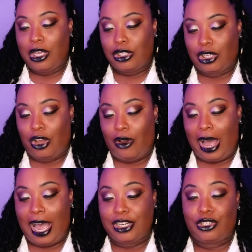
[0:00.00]
So
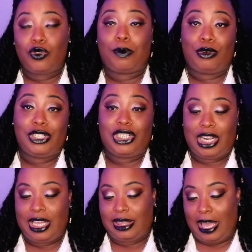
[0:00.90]
I do
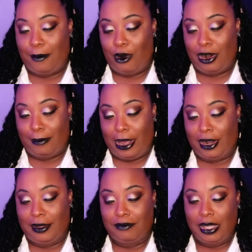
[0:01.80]
appreciate that part
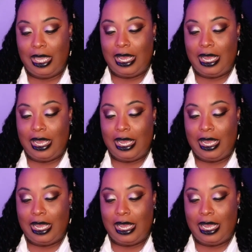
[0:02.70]
about it.